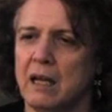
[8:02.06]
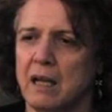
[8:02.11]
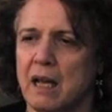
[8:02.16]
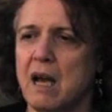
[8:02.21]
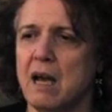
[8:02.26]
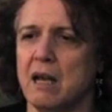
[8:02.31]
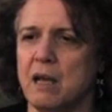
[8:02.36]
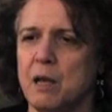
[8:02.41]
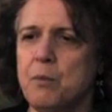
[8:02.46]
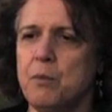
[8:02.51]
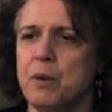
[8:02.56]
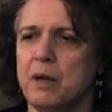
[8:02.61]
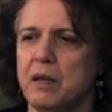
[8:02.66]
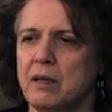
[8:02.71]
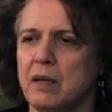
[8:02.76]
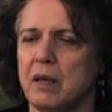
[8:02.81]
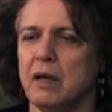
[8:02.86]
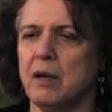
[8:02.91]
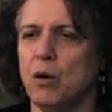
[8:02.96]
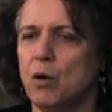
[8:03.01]
he
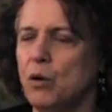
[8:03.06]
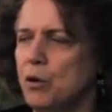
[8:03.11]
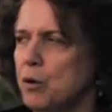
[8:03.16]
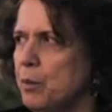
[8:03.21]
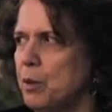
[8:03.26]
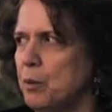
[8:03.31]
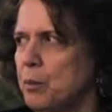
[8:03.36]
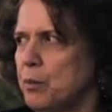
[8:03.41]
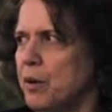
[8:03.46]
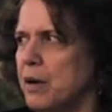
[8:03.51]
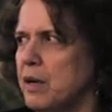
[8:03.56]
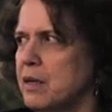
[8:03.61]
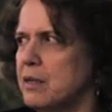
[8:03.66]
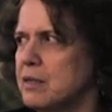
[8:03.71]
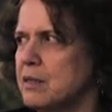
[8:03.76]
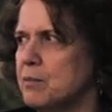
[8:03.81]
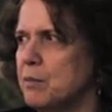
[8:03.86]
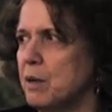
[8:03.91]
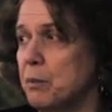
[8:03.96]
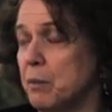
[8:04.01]
paid a horrible
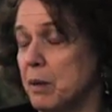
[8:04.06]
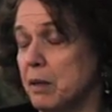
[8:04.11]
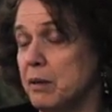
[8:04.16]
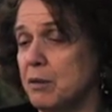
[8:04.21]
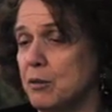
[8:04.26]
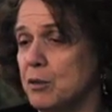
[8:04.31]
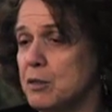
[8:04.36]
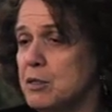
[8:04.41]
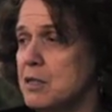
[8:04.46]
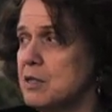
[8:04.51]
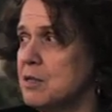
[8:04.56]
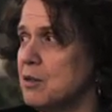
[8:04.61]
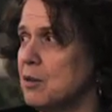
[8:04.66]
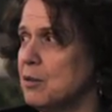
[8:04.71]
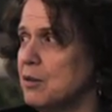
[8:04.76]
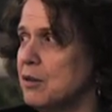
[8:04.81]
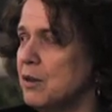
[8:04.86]
price. My mother also.